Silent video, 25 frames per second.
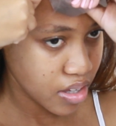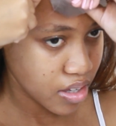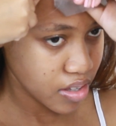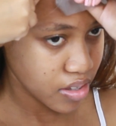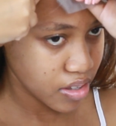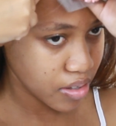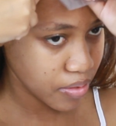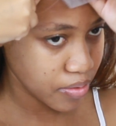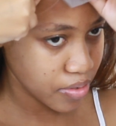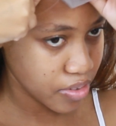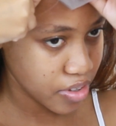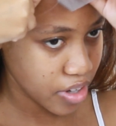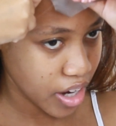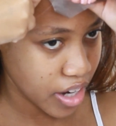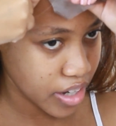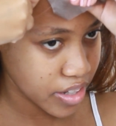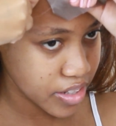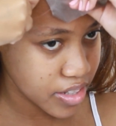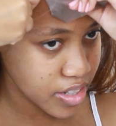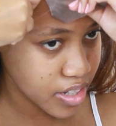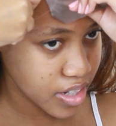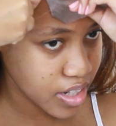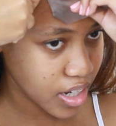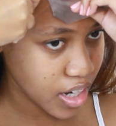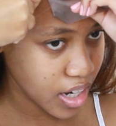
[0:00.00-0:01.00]
So I'm trying
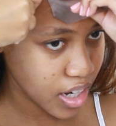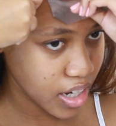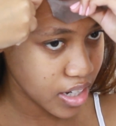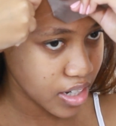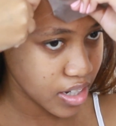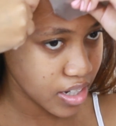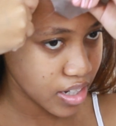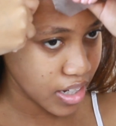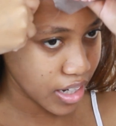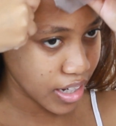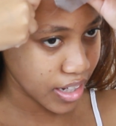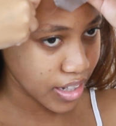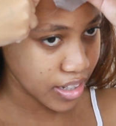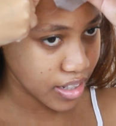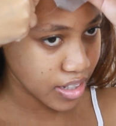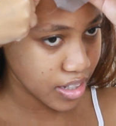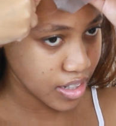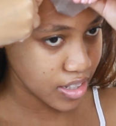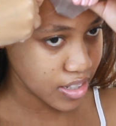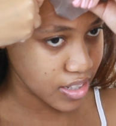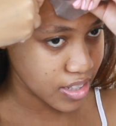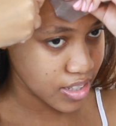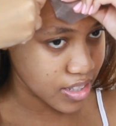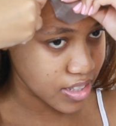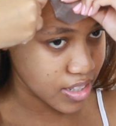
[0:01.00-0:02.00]
to cut like
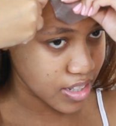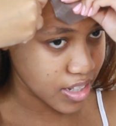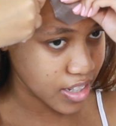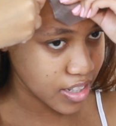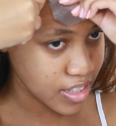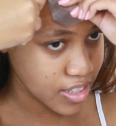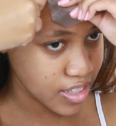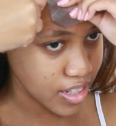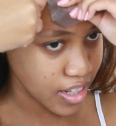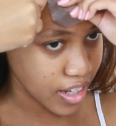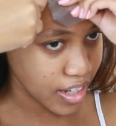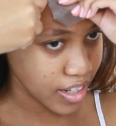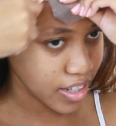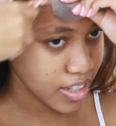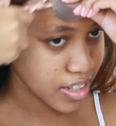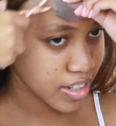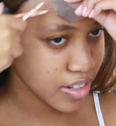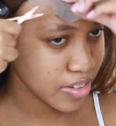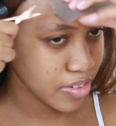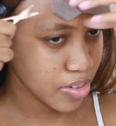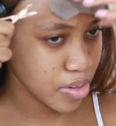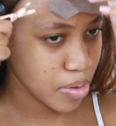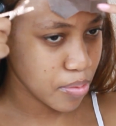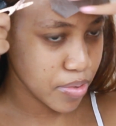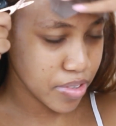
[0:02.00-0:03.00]

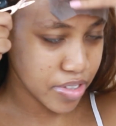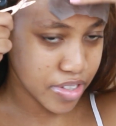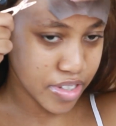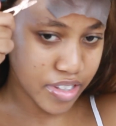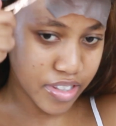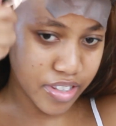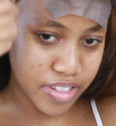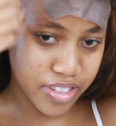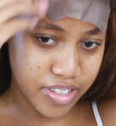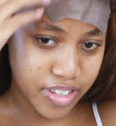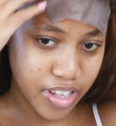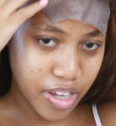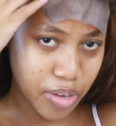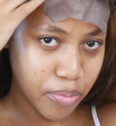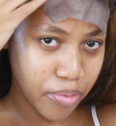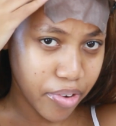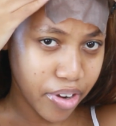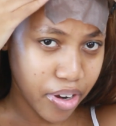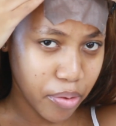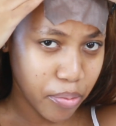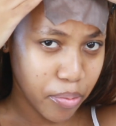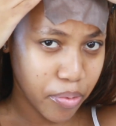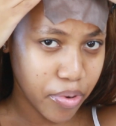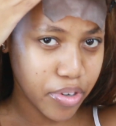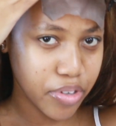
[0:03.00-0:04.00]
zigzagged, almost the same way
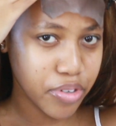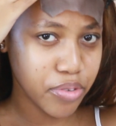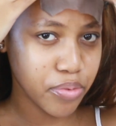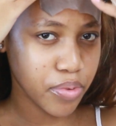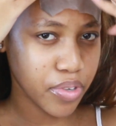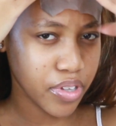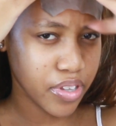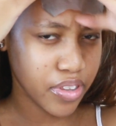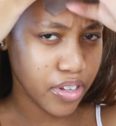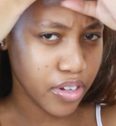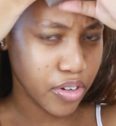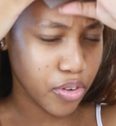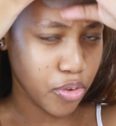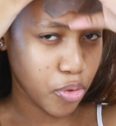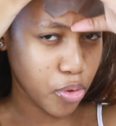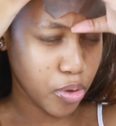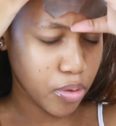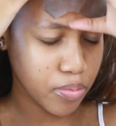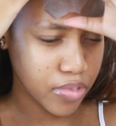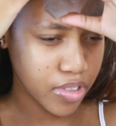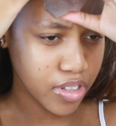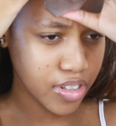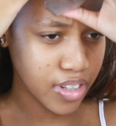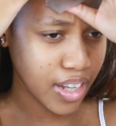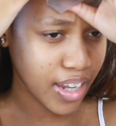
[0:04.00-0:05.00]
I would with a
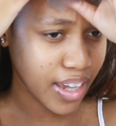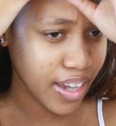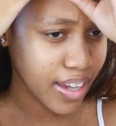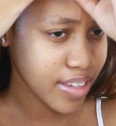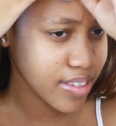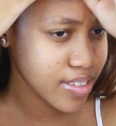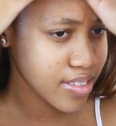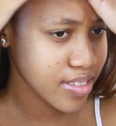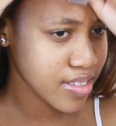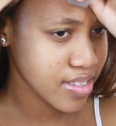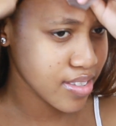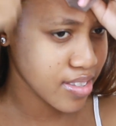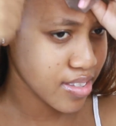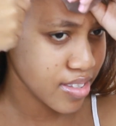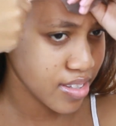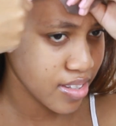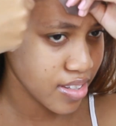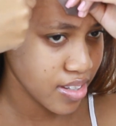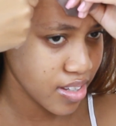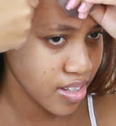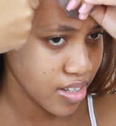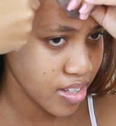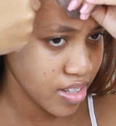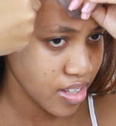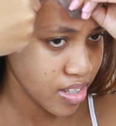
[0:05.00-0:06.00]
normal lace,
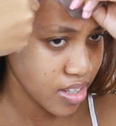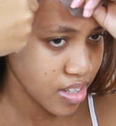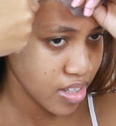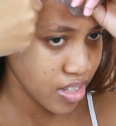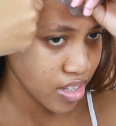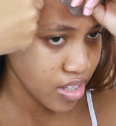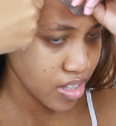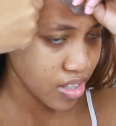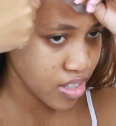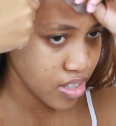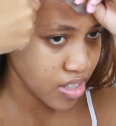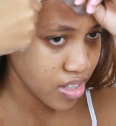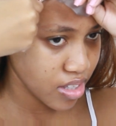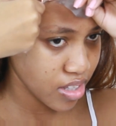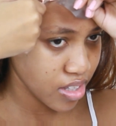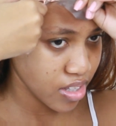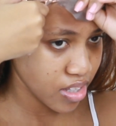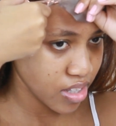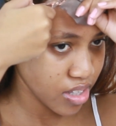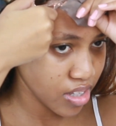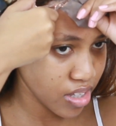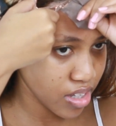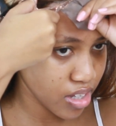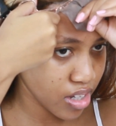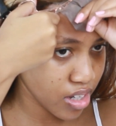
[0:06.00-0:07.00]

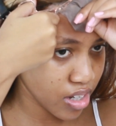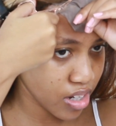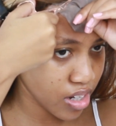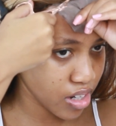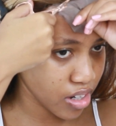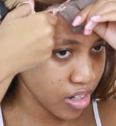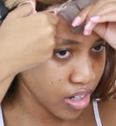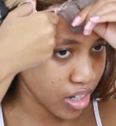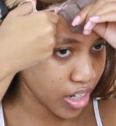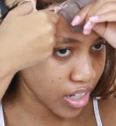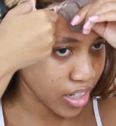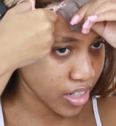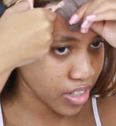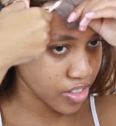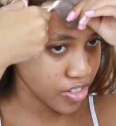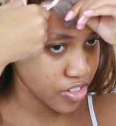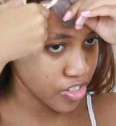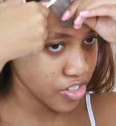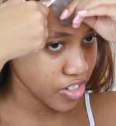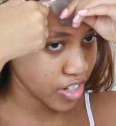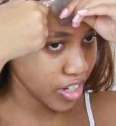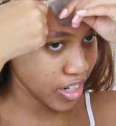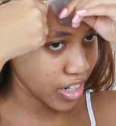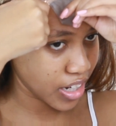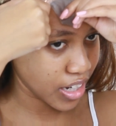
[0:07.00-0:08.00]
not like a
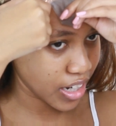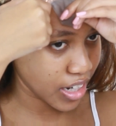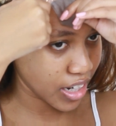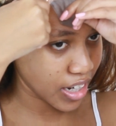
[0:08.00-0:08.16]
straight